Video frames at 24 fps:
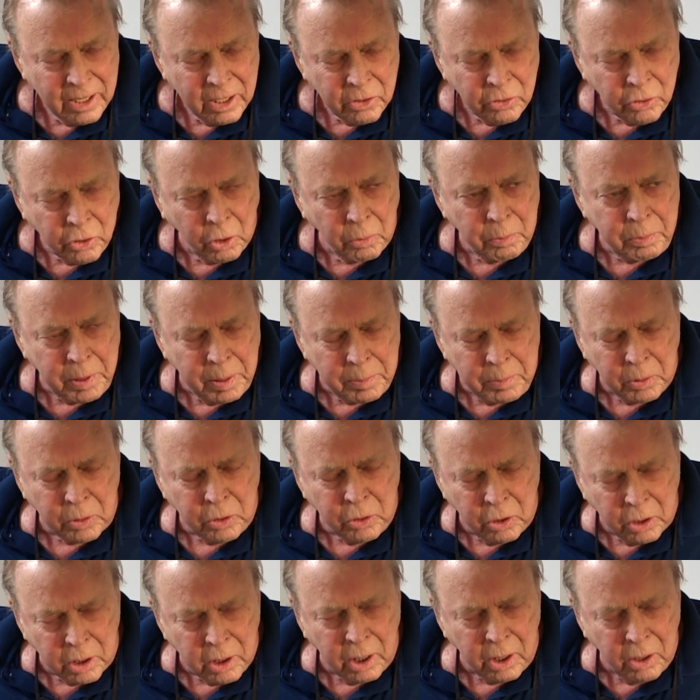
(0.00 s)
So people
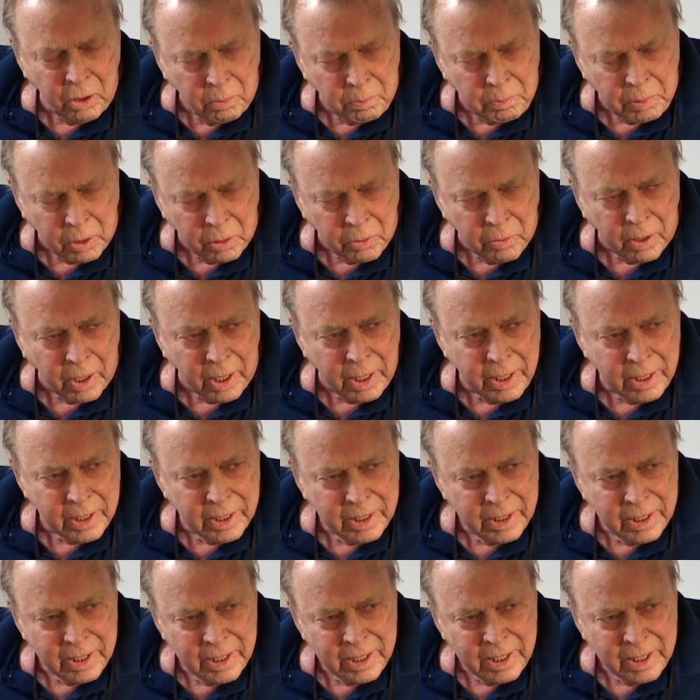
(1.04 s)
took a little boat ride.
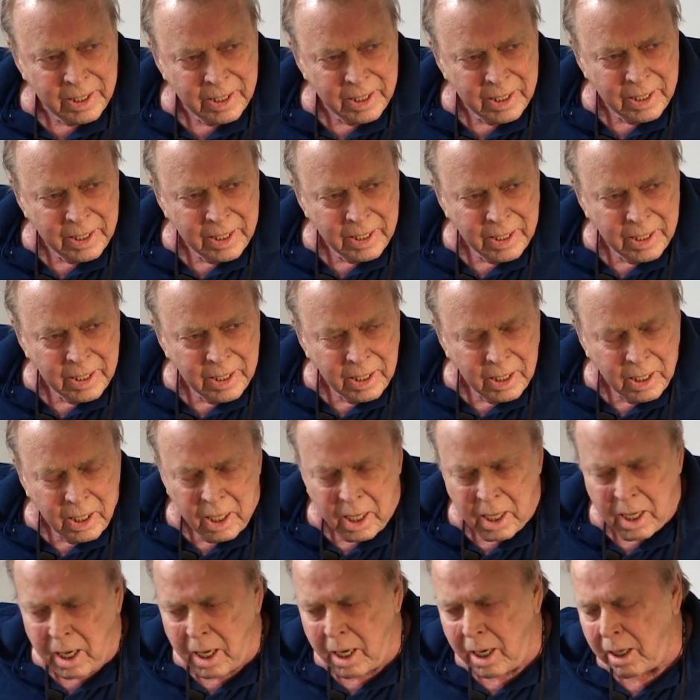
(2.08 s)

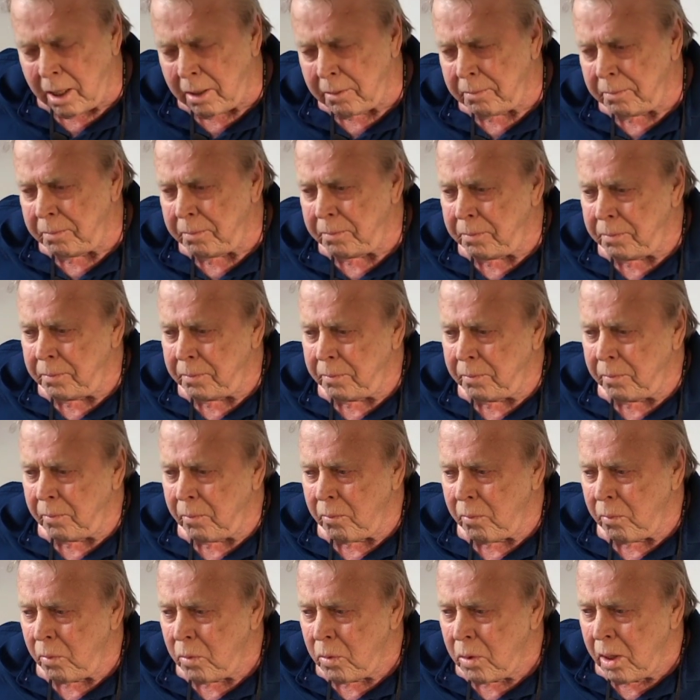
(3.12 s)
Uh,
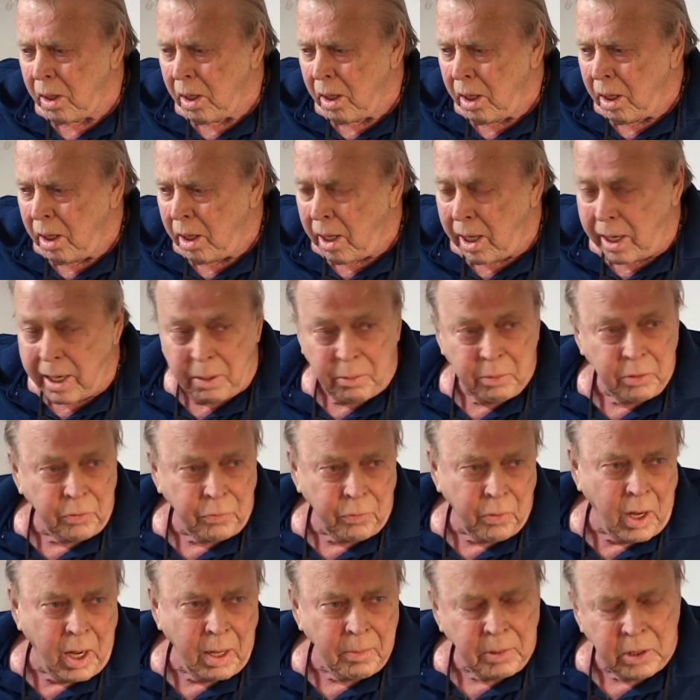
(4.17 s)
and that was
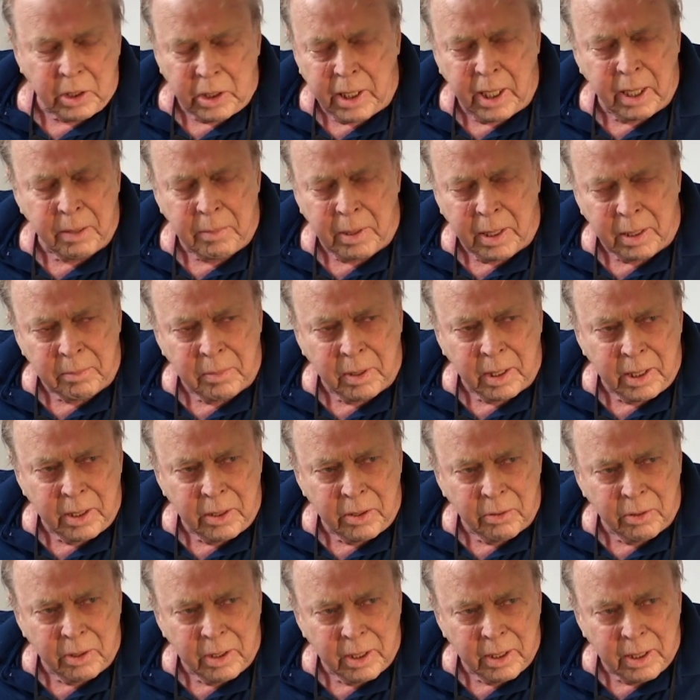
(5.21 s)
fine, but you can't make money
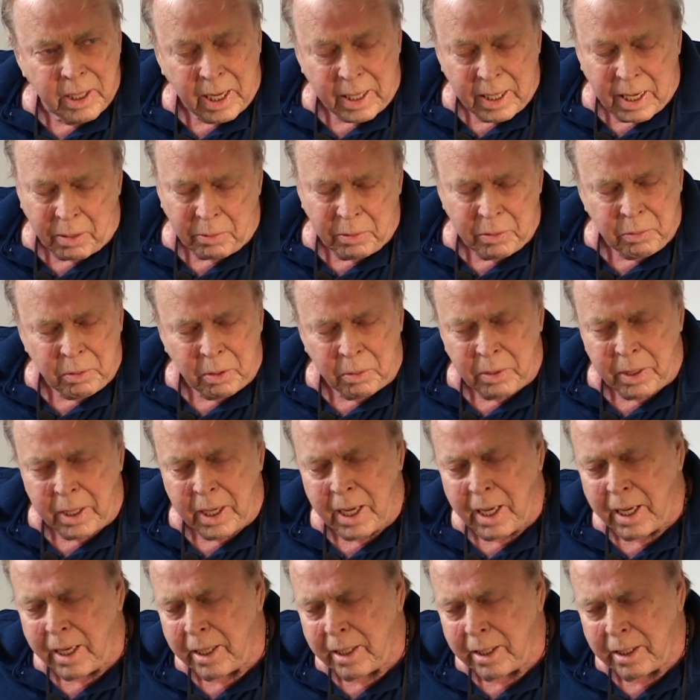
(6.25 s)
doing it. Not, not with what we
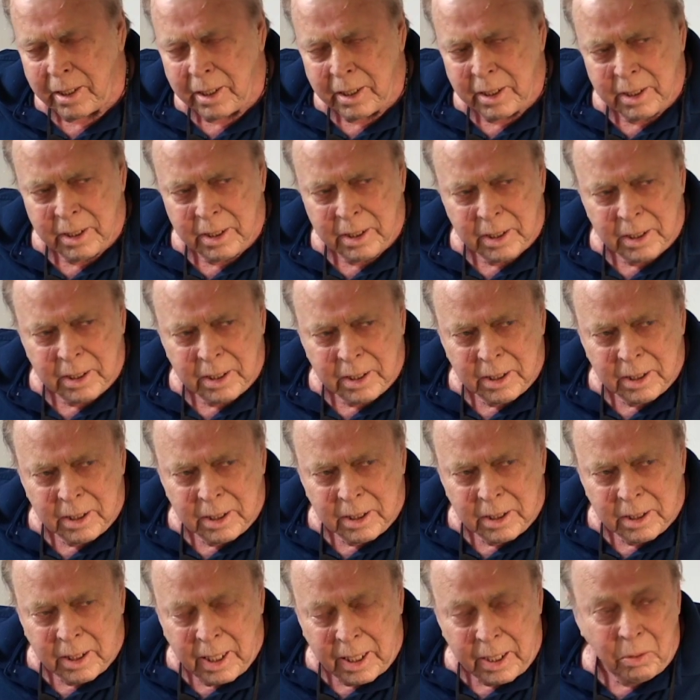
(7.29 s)
had.
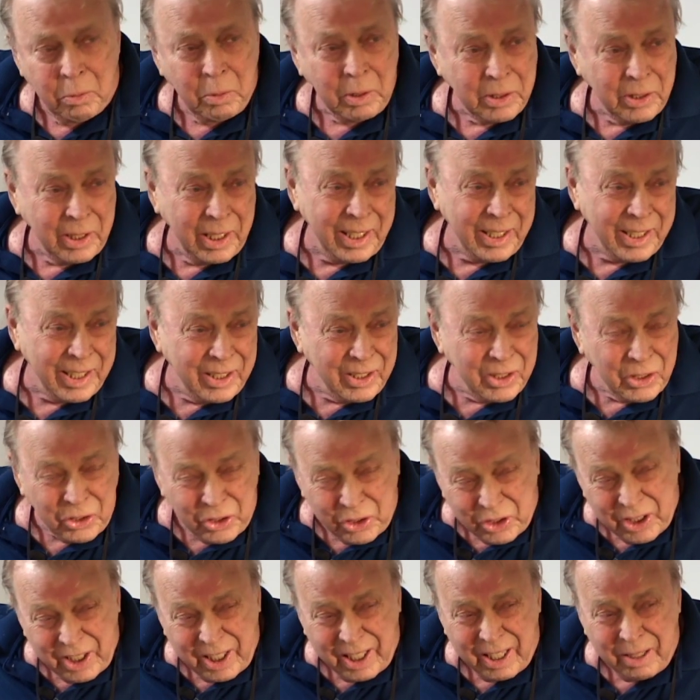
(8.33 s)
And there wasn't anything to
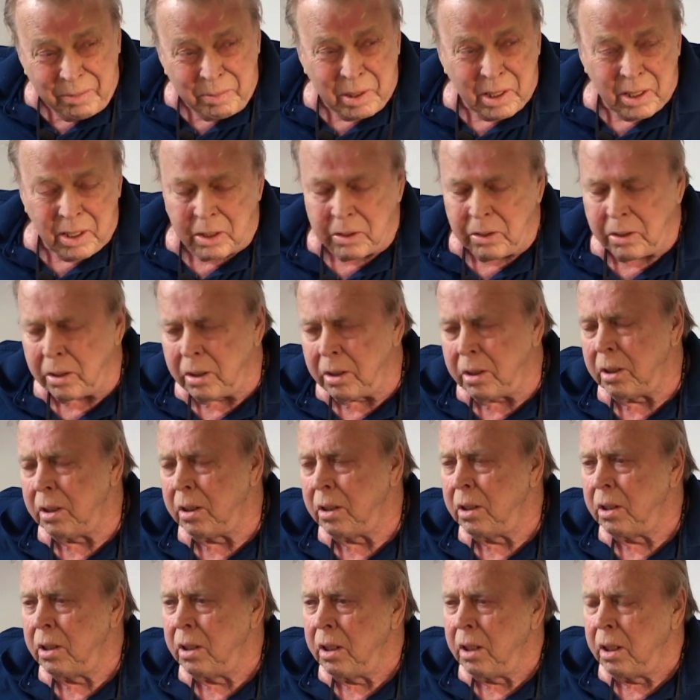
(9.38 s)
see because
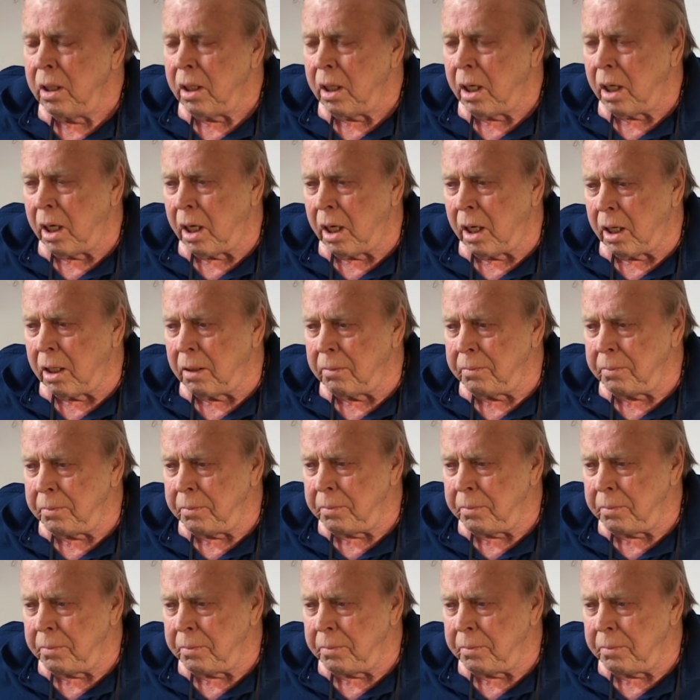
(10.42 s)
uh,